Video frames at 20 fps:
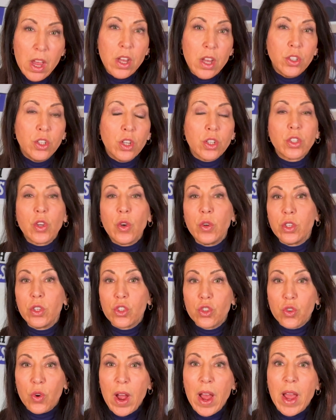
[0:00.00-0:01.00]
Just go to
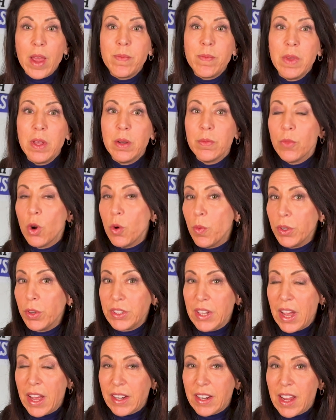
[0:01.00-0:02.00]

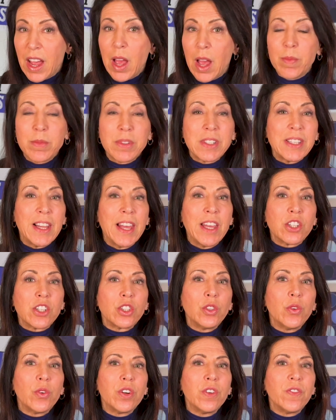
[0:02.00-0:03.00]

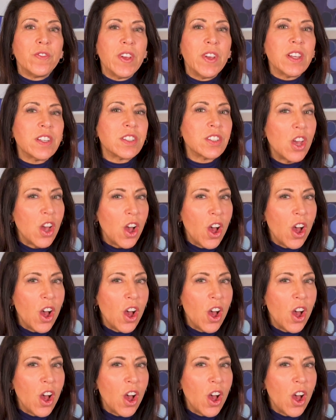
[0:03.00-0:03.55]
trymintmobile.com/LaurenFix,